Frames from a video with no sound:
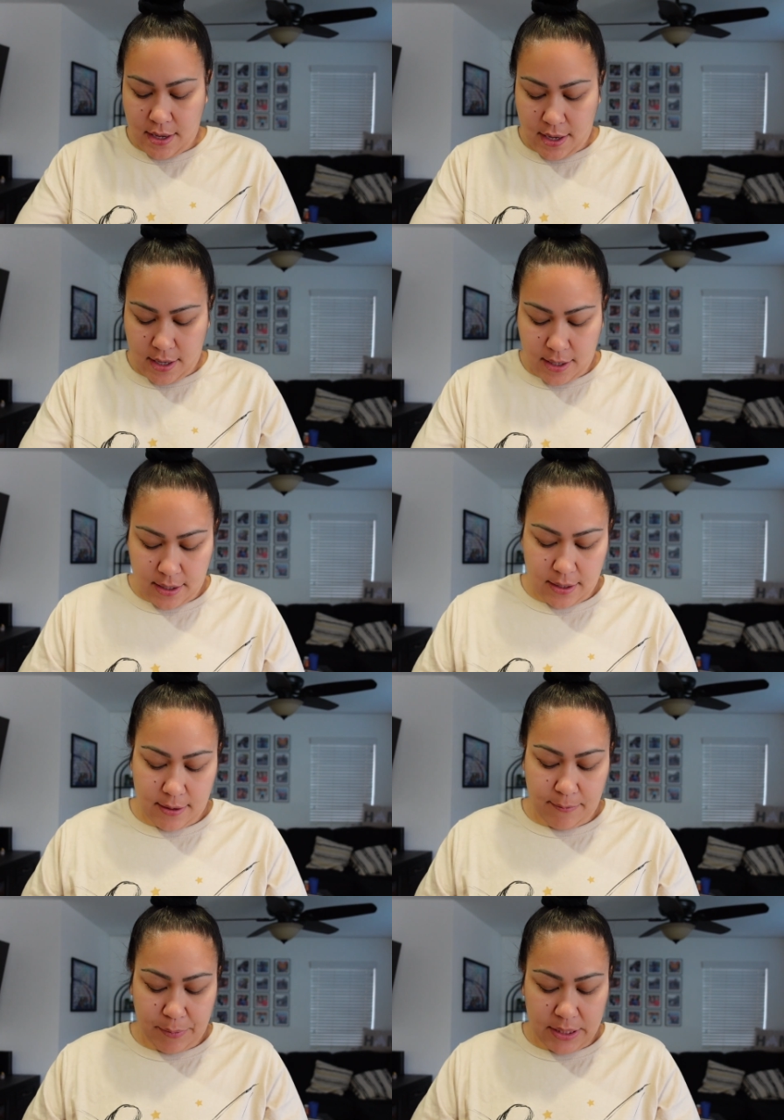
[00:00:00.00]

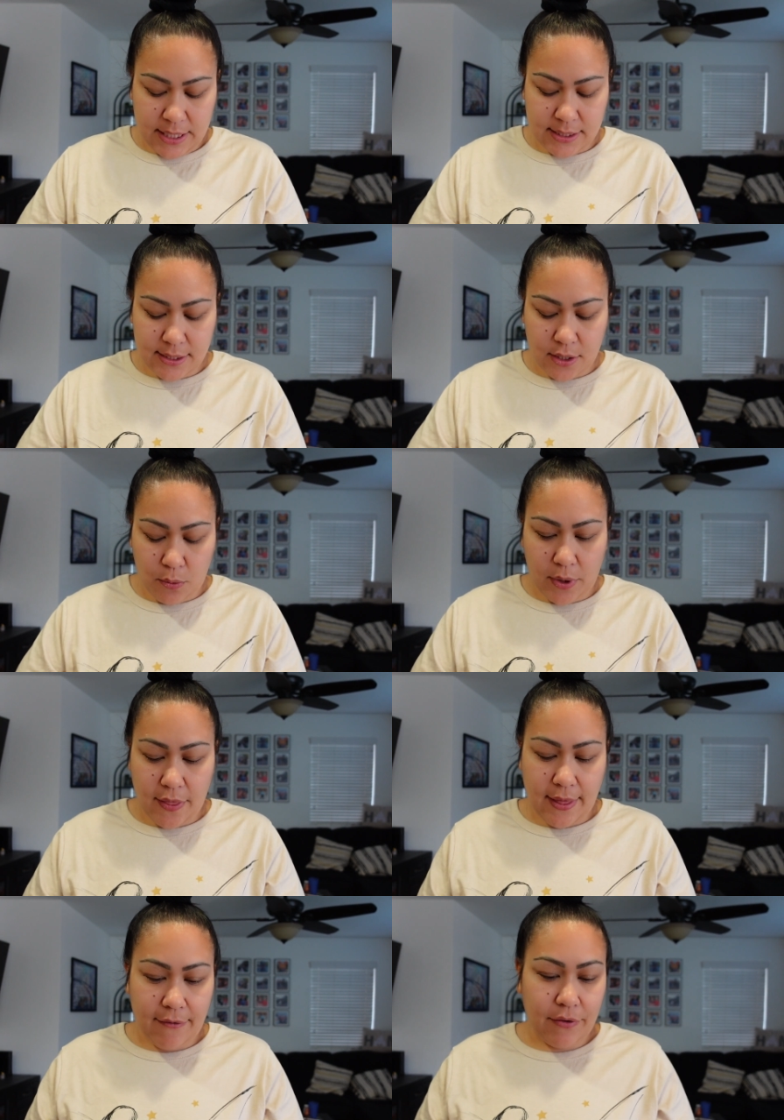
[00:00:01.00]
Um, but this is the
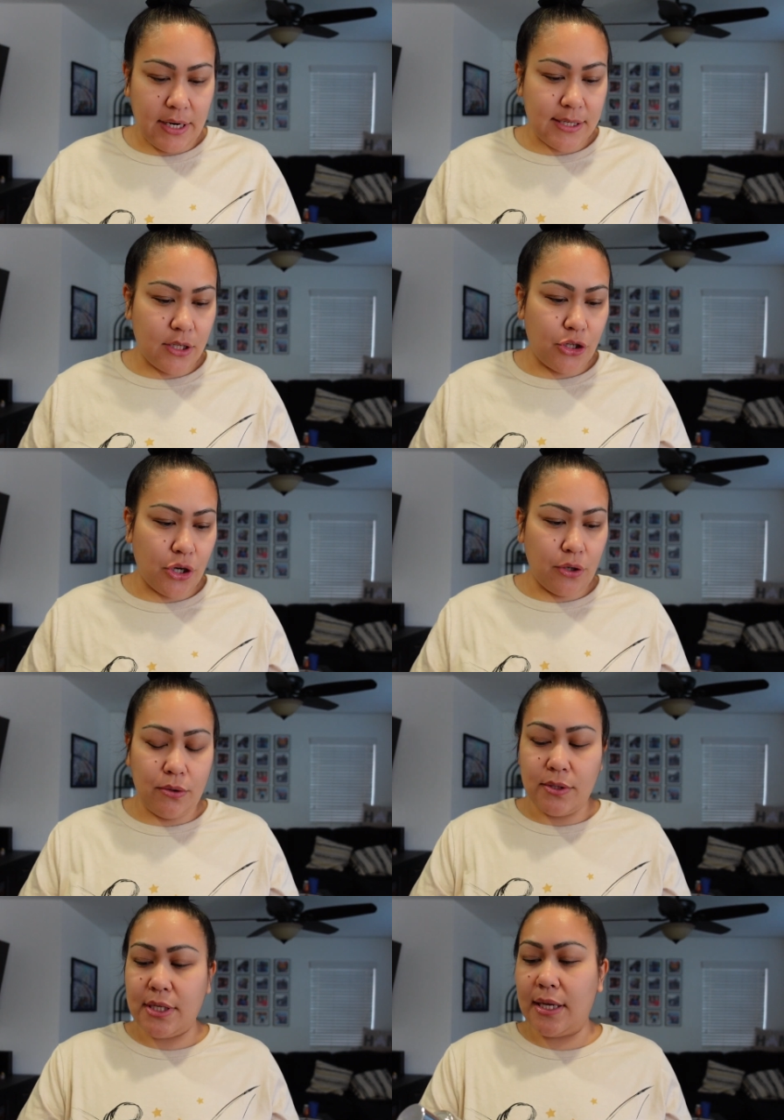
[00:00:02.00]
one that Vanessa
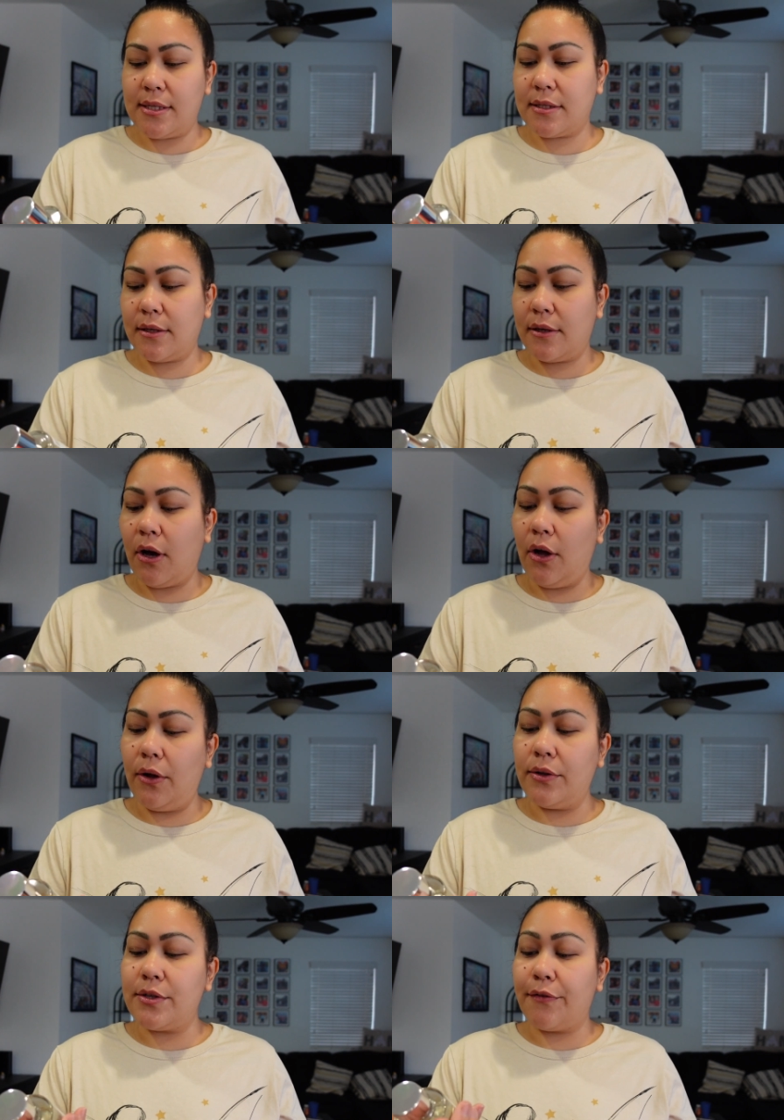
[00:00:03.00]
chose. It's
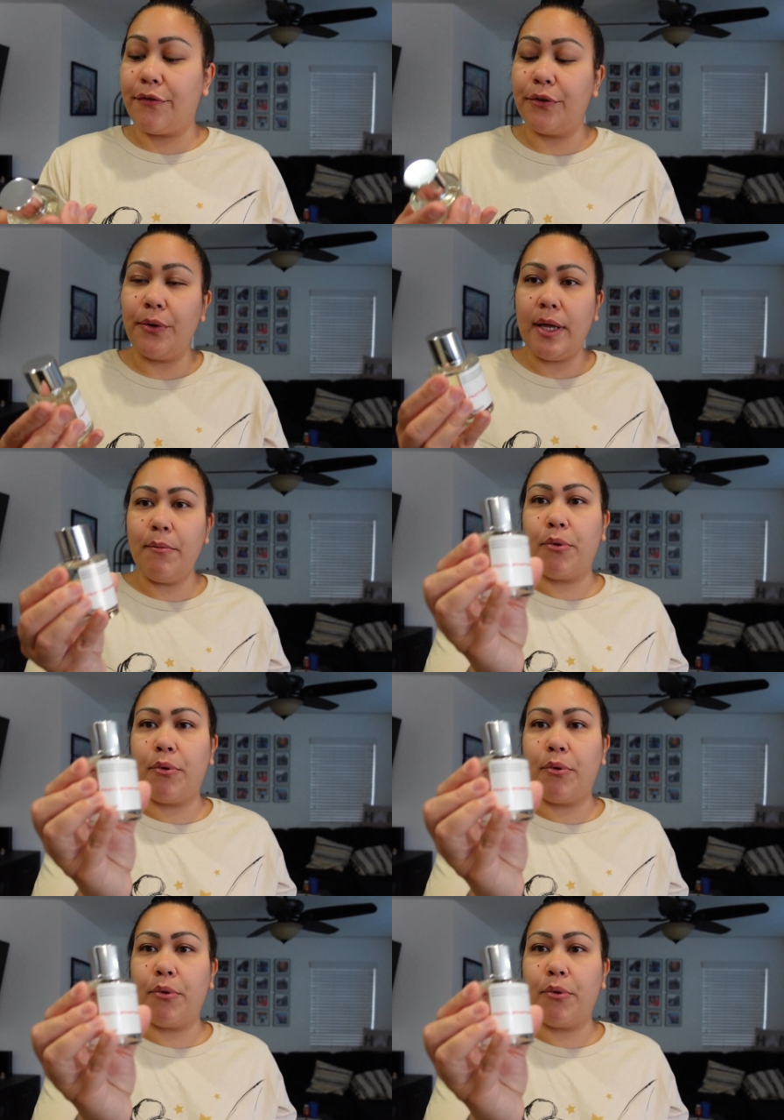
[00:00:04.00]
called Fruity